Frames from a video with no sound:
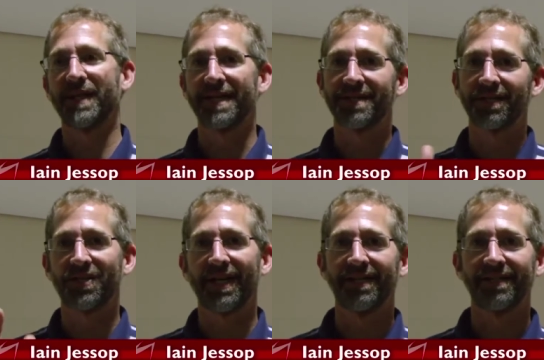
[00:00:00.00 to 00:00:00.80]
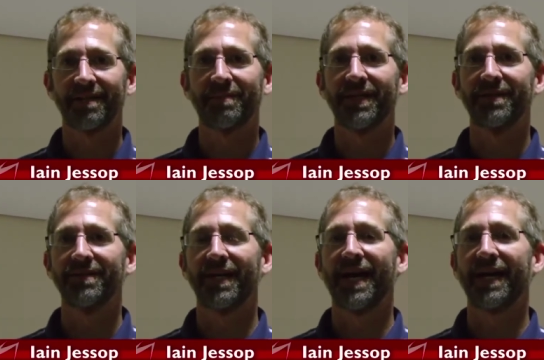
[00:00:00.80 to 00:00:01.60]
plastic chains that
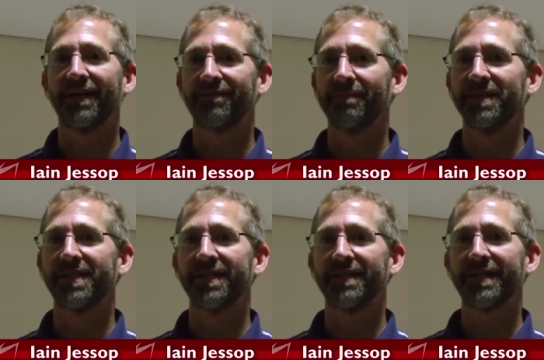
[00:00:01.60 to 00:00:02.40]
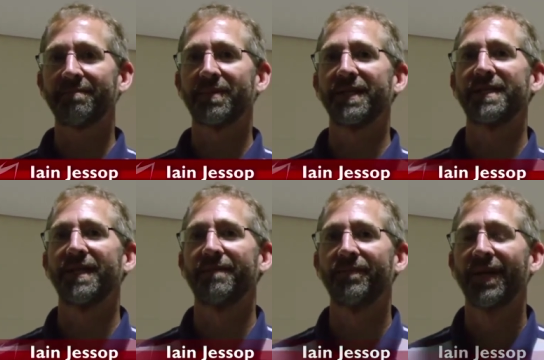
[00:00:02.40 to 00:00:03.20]
appeared uh, hanging from the ceiling, but
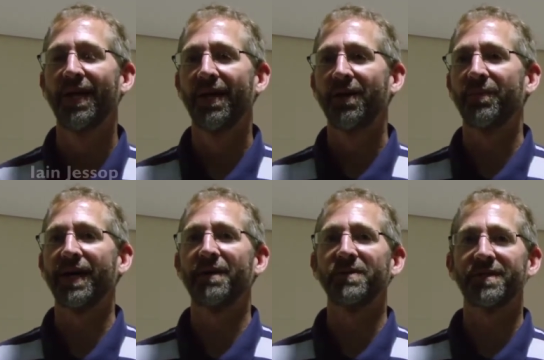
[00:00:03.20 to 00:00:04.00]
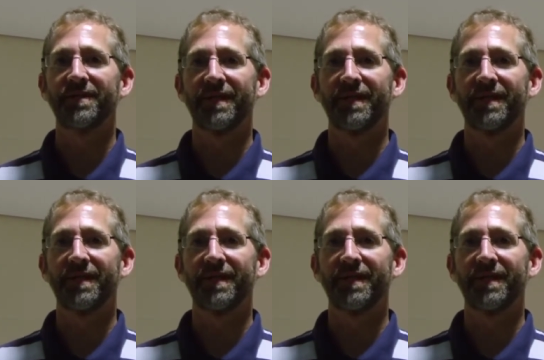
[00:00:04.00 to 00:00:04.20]
um, when I was